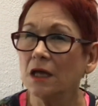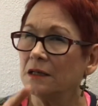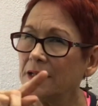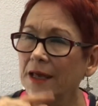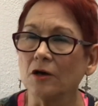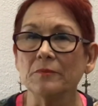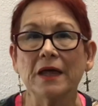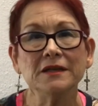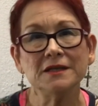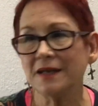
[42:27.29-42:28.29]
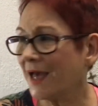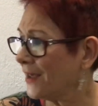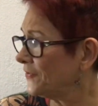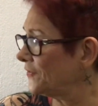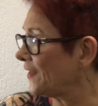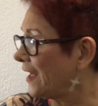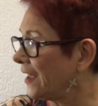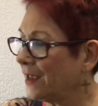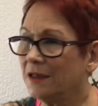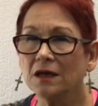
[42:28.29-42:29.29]
Now, did I
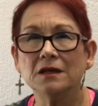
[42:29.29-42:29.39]
say